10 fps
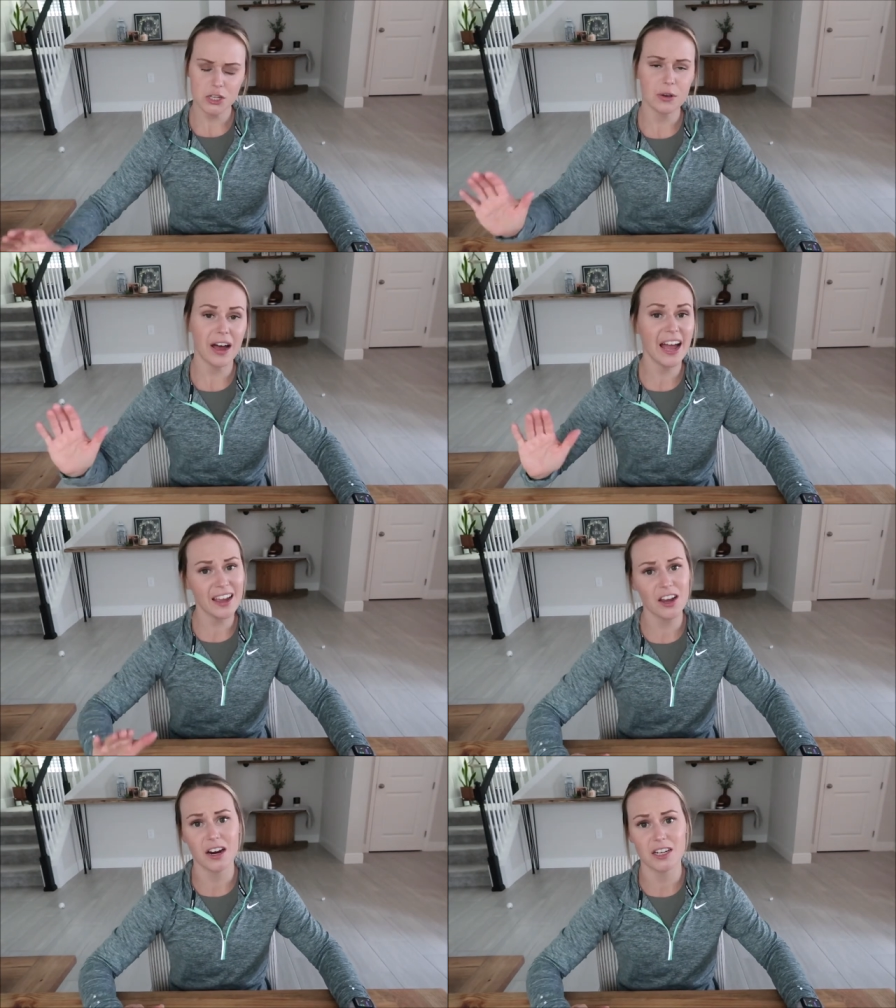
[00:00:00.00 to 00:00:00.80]
So I
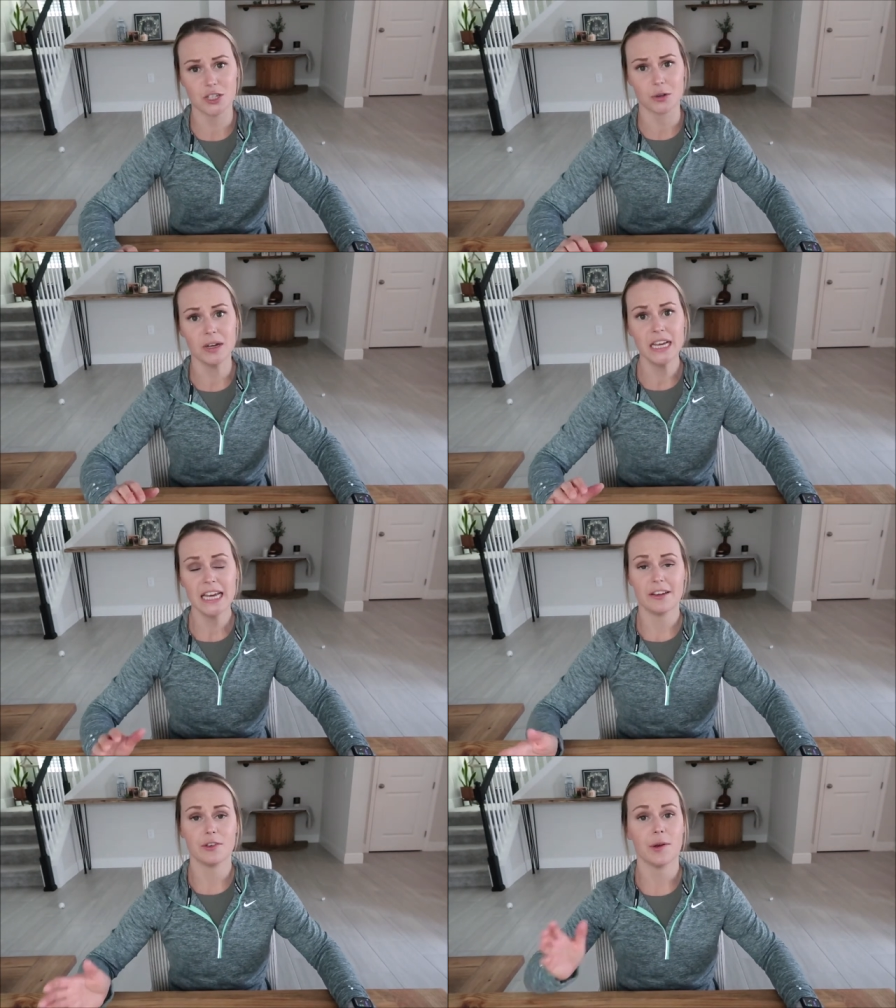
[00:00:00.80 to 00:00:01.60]
encourage you,
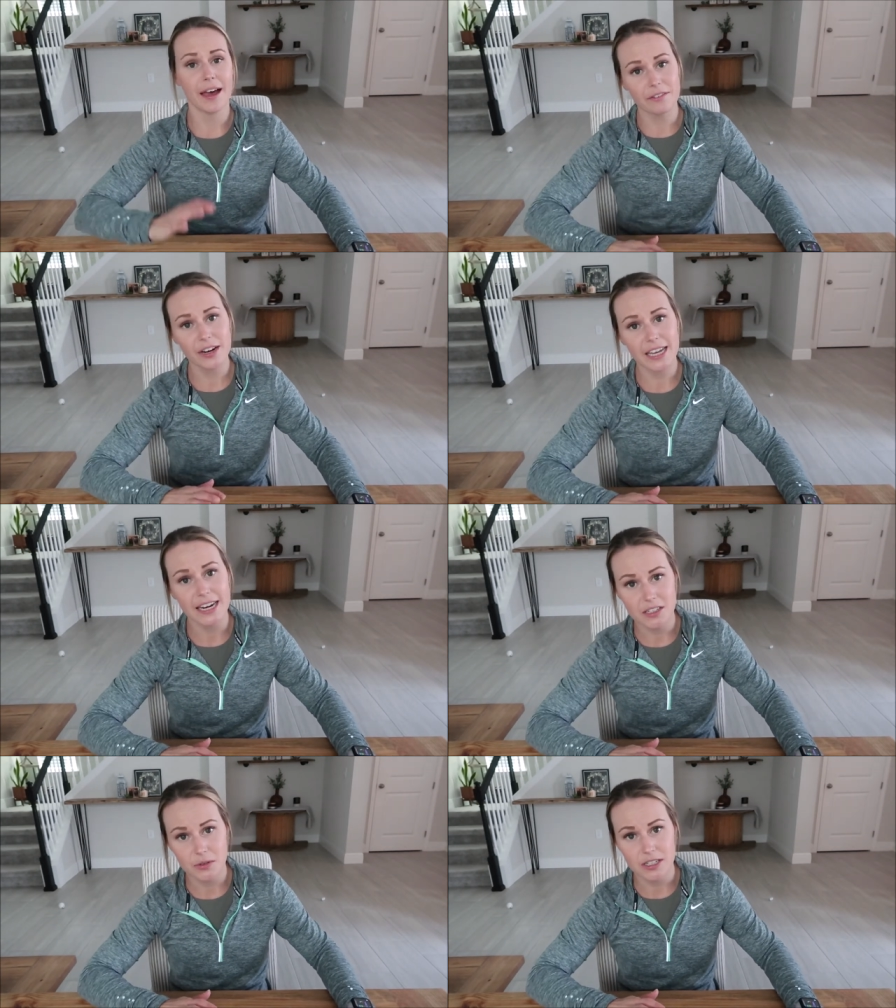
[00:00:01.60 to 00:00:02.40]
if you ever get
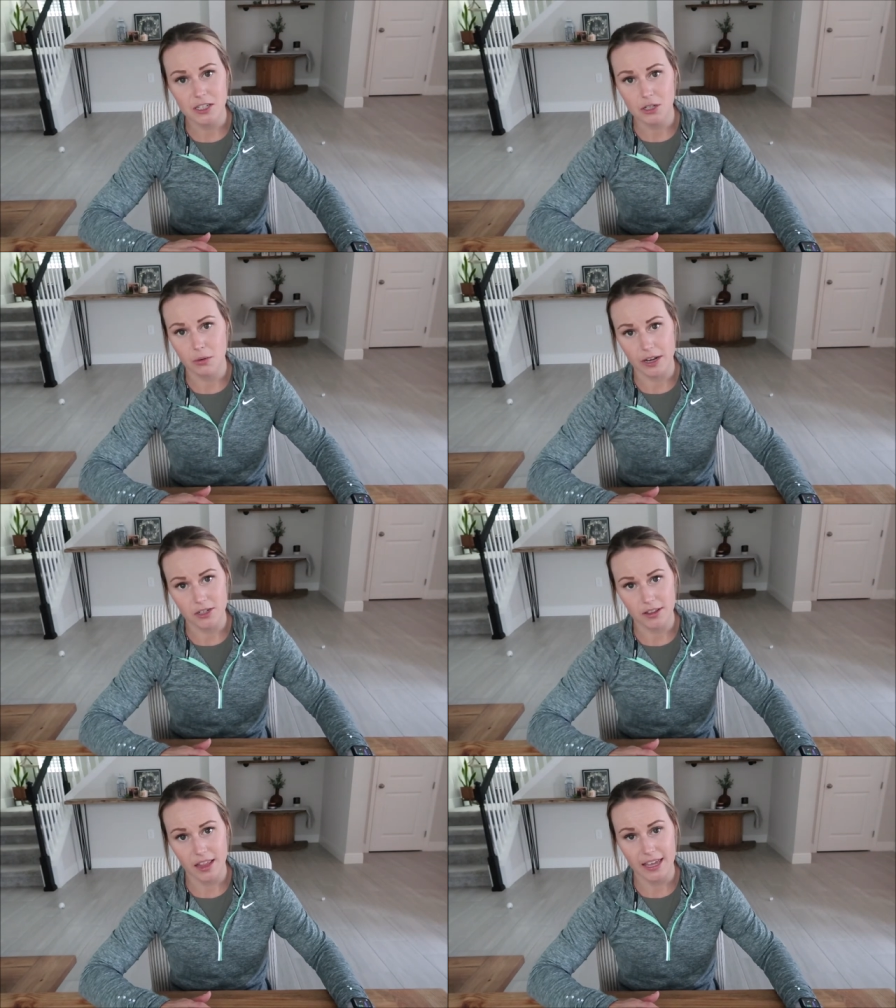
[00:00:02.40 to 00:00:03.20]
into a
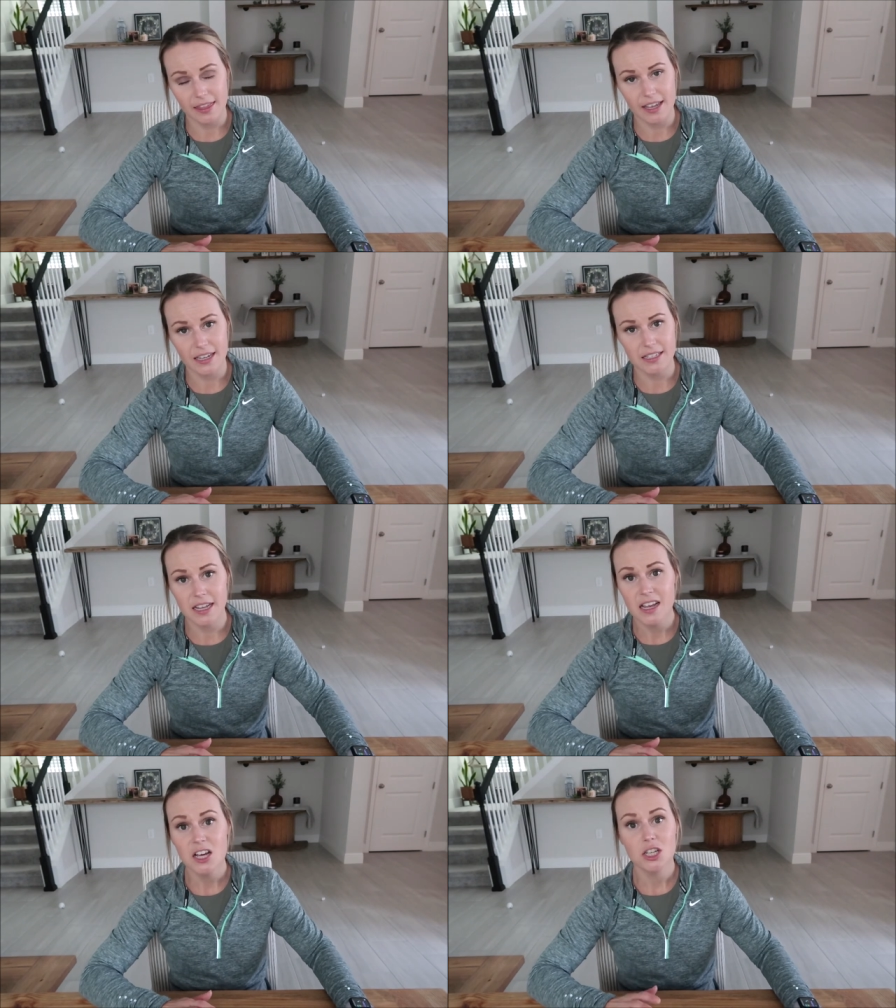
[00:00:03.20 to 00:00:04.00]
situation like this,
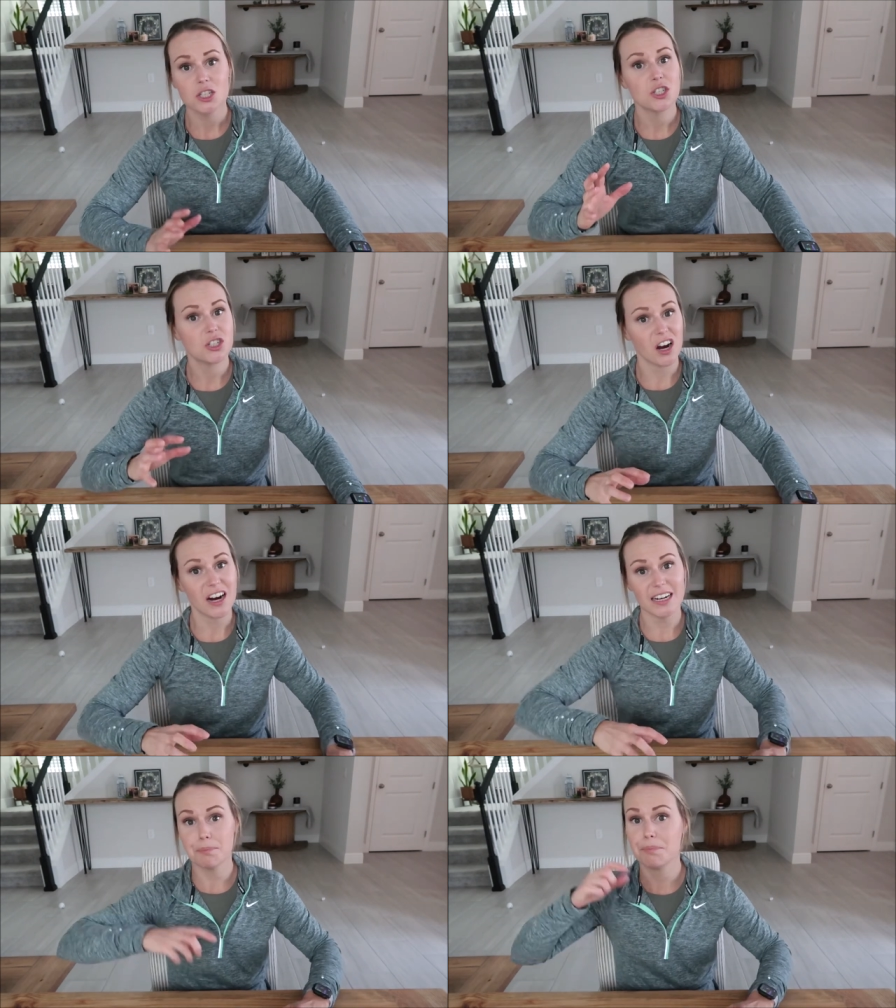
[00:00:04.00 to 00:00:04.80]

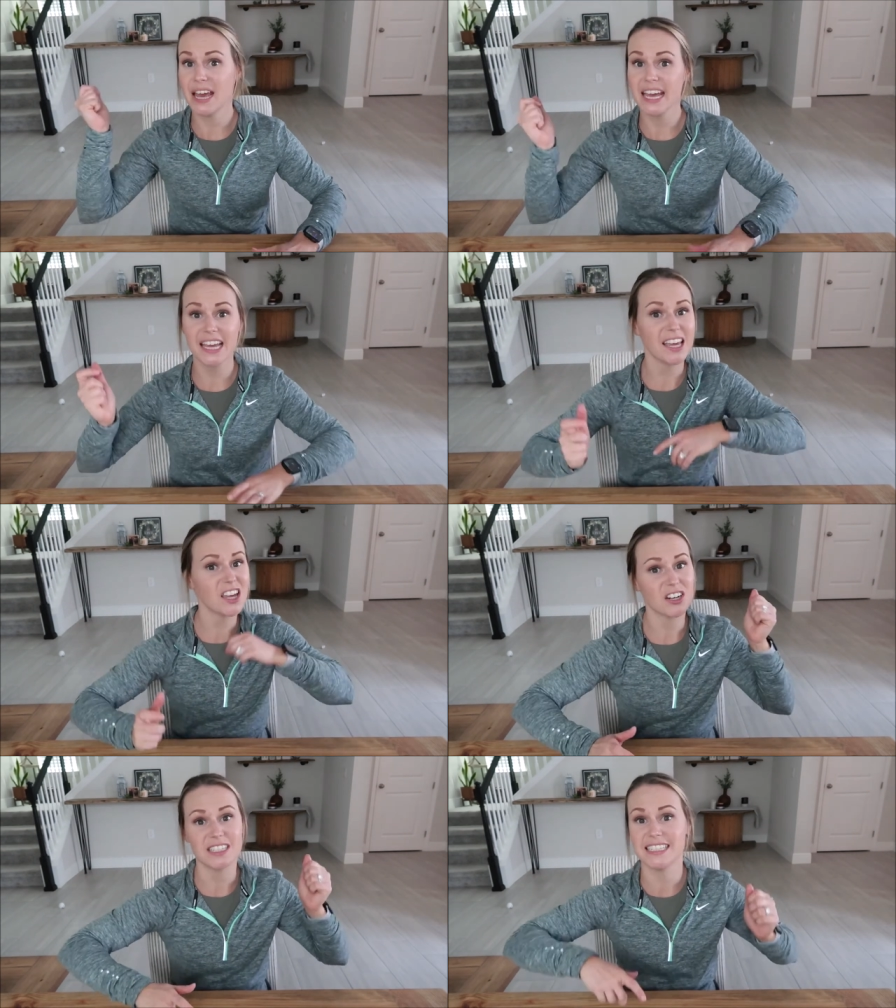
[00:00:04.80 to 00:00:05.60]
start picking
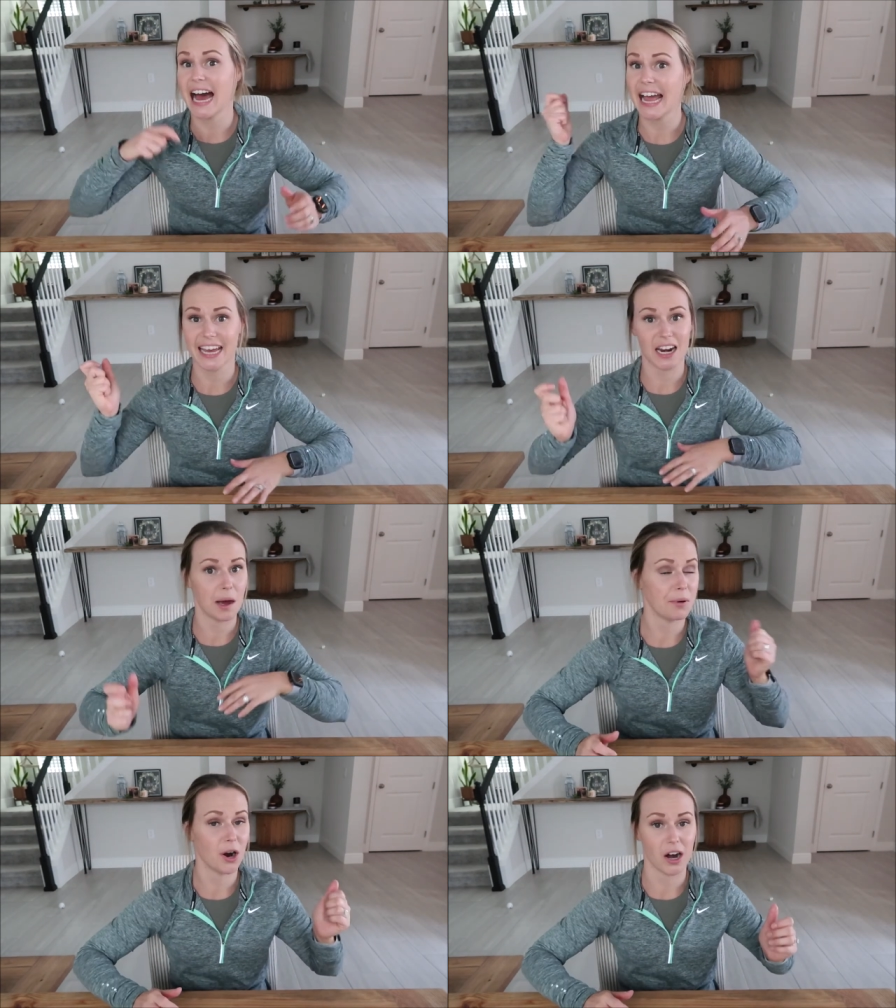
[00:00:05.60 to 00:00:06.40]
your diet
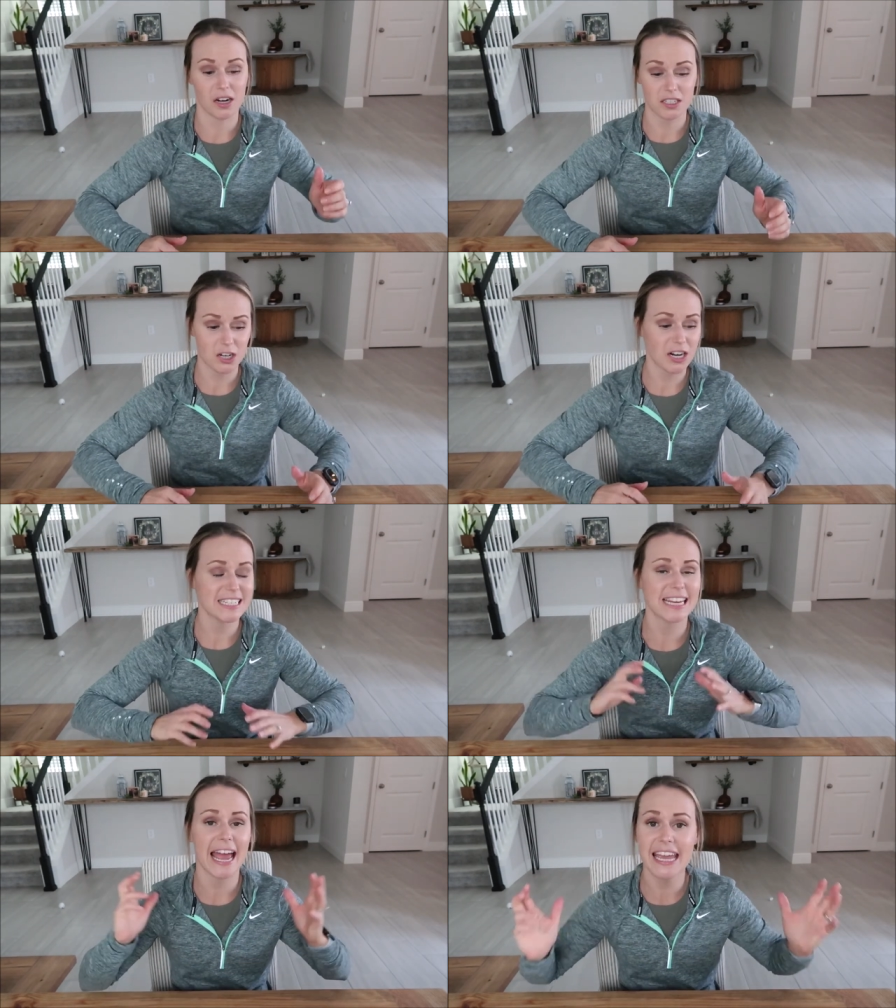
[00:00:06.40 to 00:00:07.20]
apart.
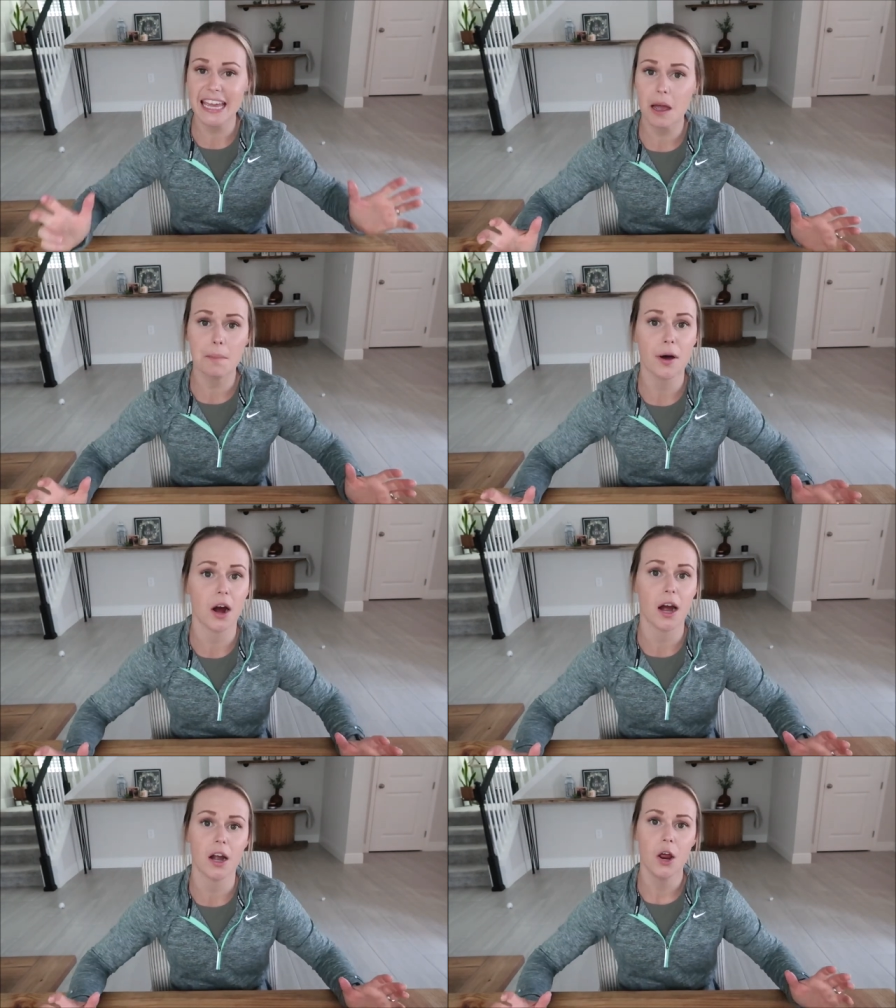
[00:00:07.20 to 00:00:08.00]
Start taking
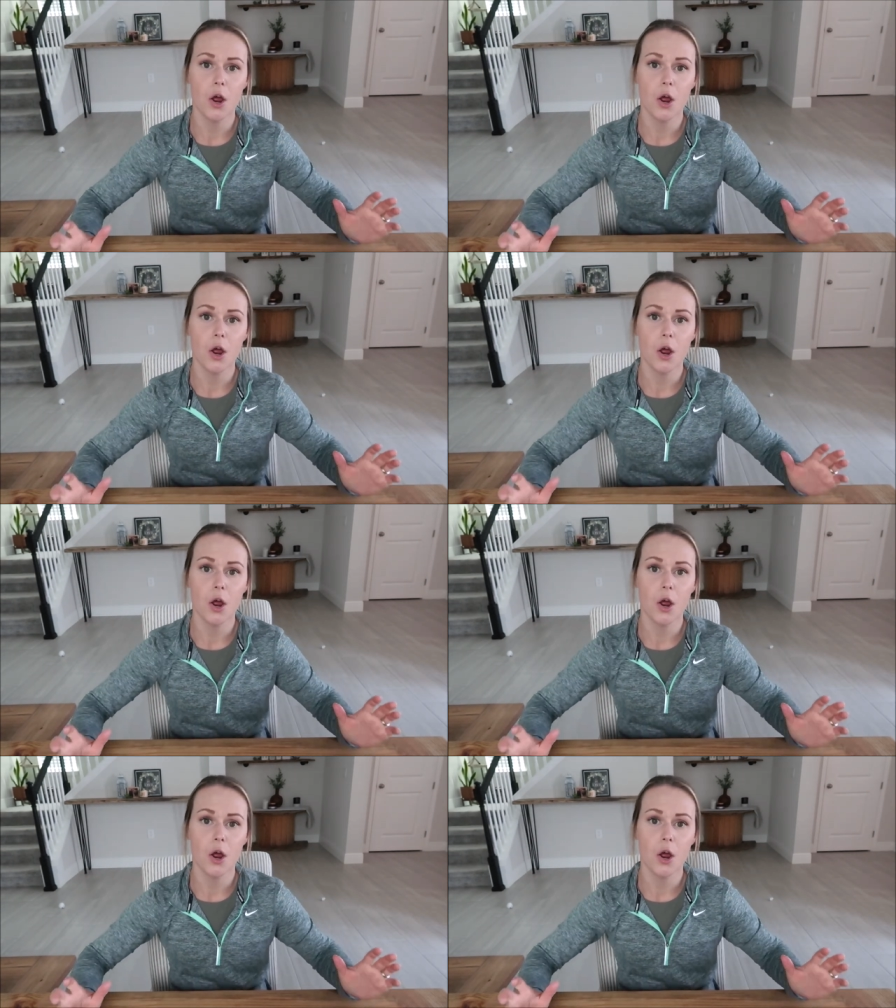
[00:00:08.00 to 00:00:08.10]
apart